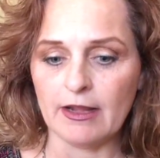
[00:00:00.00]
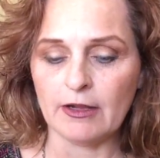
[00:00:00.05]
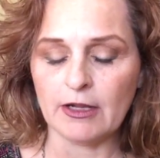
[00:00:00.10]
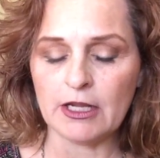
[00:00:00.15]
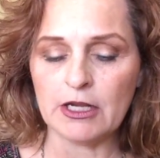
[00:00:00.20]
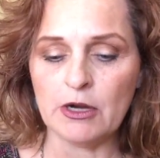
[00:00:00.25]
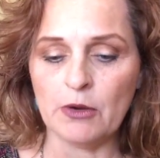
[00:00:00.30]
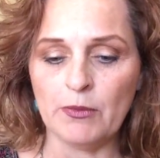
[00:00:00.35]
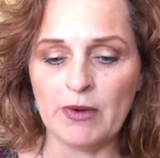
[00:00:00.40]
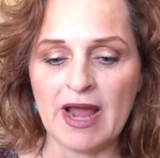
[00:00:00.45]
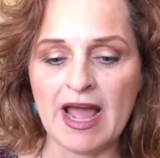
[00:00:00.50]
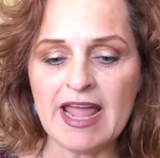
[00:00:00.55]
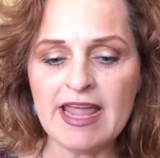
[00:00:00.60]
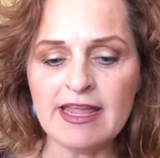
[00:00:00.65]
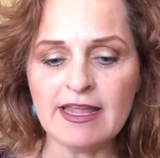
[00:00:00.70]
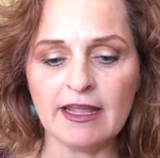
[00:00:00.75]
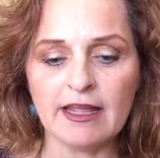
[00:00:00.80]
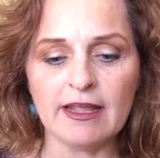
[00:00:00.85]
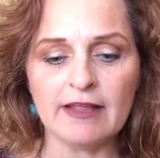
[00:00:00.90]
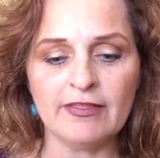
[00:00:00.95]
know,
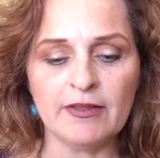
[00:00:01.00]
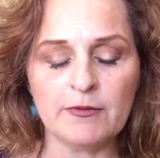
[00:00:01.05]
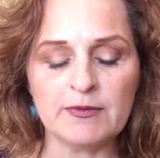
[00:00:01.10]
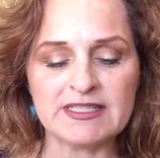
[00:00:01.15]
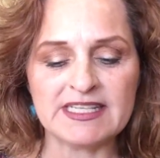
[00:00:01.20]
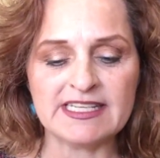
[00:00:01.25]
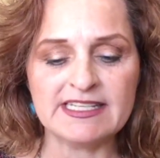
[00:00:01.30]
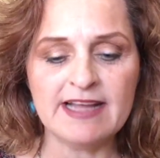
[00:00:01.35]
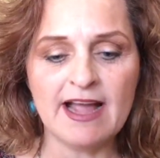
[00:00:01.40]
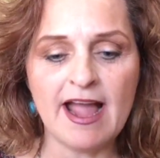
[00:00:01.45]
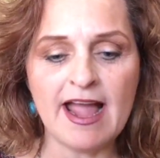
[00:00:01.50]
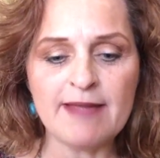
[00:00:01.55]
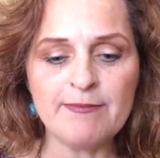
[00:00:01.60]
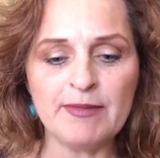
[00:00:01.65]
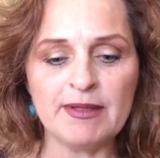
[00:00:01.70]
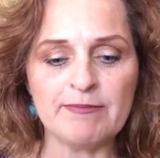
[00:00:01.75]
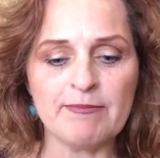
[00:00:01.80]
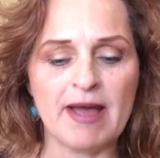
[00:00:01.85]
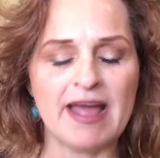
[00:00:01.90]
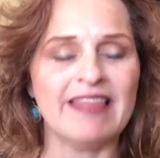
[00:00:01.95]
there was a time
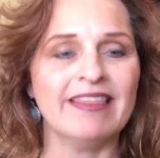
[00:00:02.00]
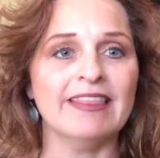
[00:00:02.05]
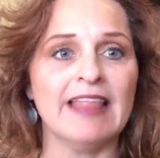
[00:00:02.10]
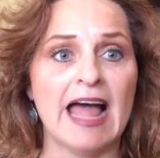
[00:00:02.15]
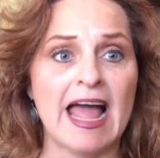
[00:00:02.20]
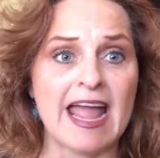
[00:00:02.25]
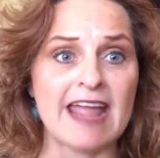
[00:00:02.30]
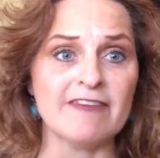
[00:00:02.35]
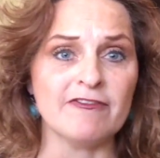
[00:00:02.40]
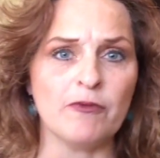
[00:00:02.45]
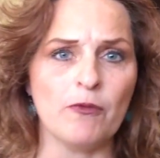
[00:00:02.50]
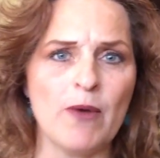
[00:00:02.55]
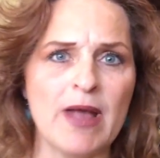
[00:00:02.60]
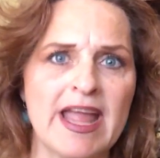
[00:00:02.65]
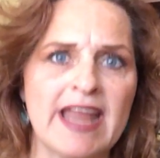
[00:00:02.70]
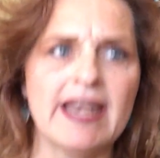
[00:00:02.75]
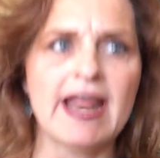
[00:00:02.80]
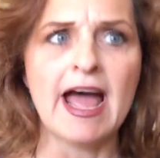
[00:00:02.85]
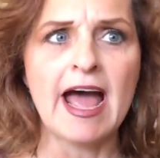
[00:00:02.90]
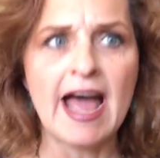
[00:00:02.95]
in my life
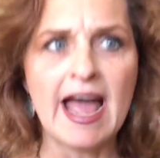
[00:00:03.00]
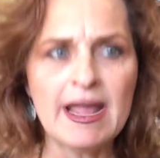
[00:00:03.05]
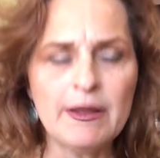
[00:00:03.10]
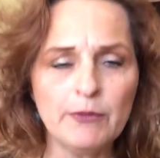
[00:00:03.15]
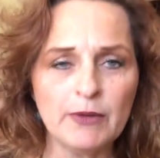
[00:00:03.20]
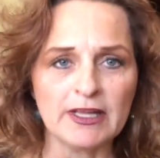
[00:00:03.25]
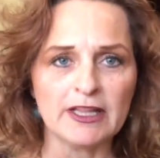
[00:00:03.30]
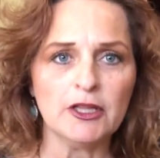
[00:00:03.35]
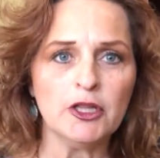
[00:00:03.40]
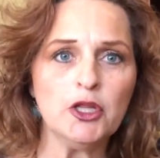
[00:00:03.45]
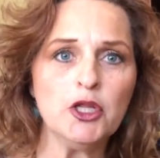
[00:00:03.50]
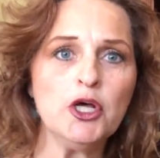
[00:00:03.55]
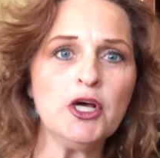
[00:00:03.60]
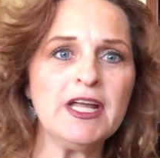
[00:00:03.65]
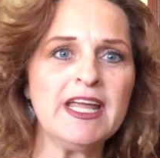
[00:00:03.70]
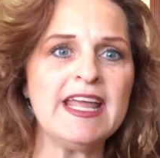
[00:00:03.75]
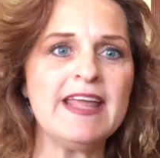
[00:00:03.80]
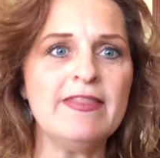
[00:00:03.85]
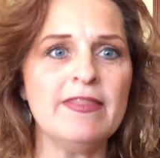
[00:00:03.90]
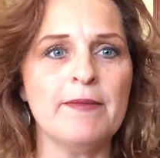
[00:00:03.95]
when I would
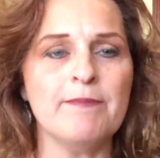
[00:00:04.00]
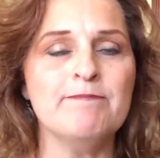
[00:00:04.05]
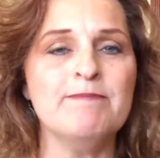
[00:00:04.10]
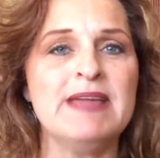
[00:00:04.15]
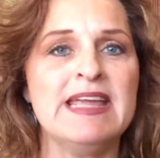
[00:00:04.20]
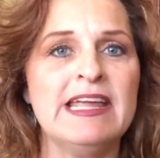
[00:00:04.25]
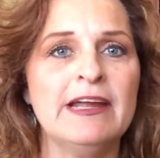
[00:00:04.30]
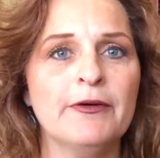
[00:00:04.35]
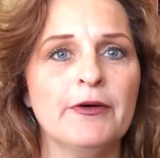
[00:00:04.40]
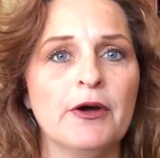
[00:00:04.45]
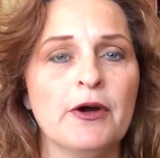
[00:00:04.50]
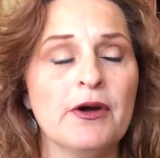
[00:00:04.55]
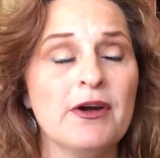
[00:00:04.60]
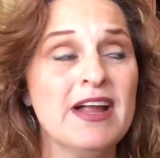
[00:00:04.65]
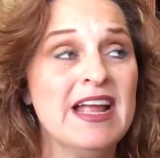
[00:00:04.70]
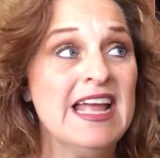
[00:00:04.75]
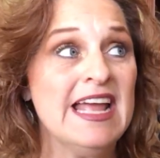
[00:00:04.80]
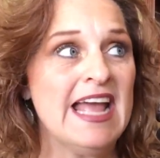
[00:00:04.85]
look in the mirror